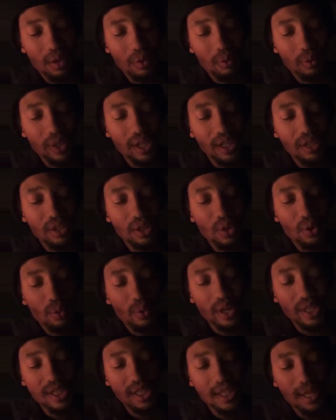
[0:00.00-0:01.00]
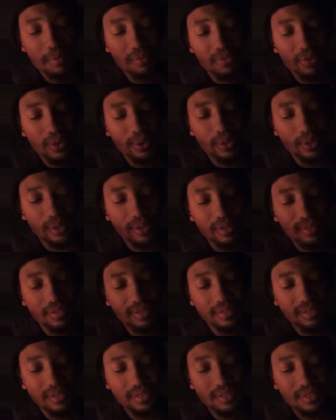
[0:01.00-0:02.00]
We can go one step further.
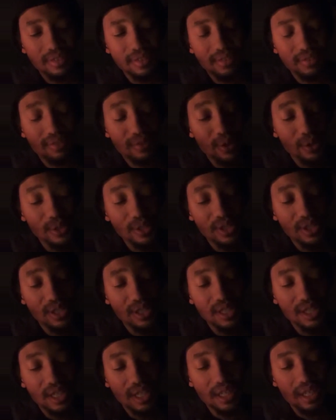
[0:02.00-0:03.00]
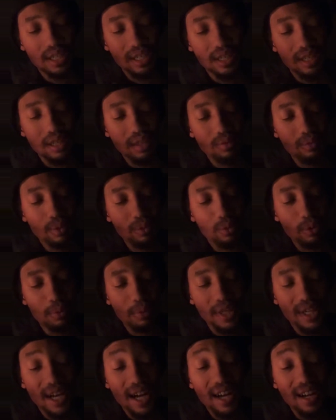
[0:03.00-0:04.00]
First, we will
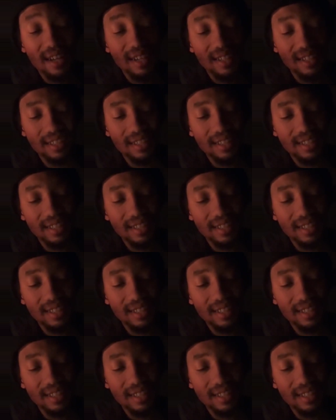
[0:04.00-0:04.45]
be kind.